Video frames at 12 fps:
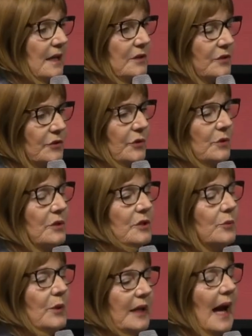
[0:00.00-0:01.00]
as soon
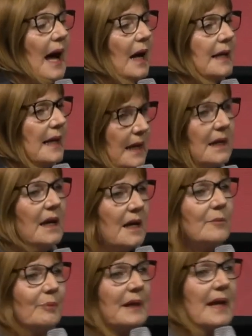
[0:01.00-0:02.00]
as we are in
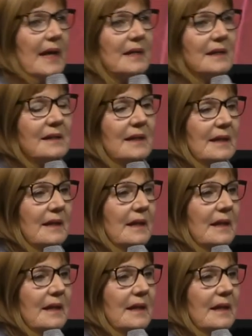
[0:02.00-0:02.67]
a place